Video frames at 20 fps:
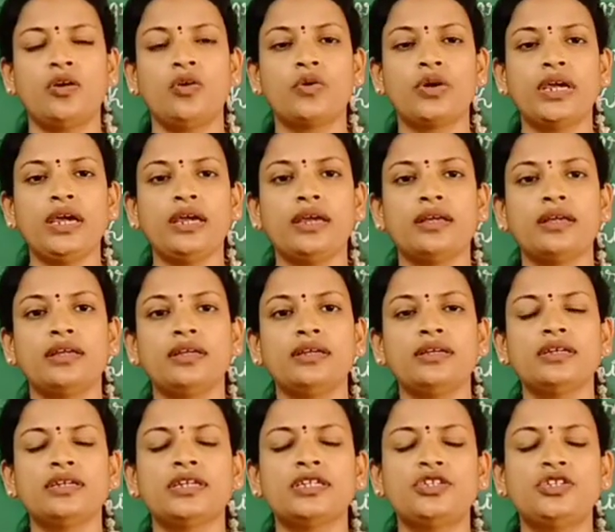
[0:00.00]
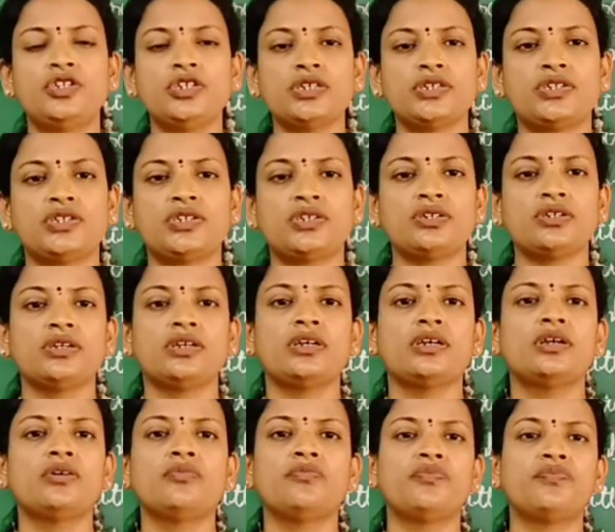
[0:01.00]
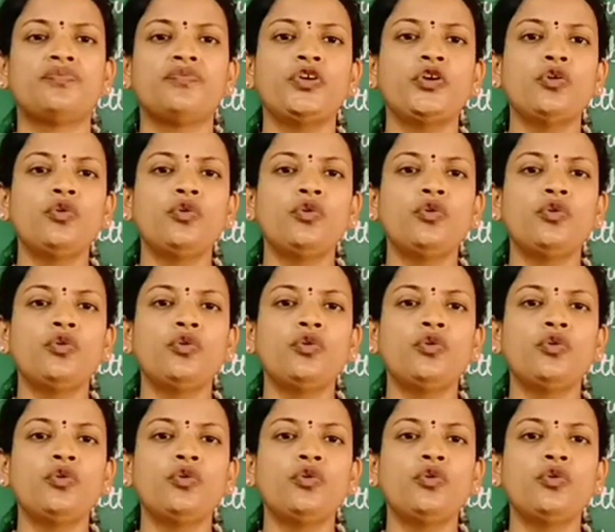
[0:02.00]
Okay, just few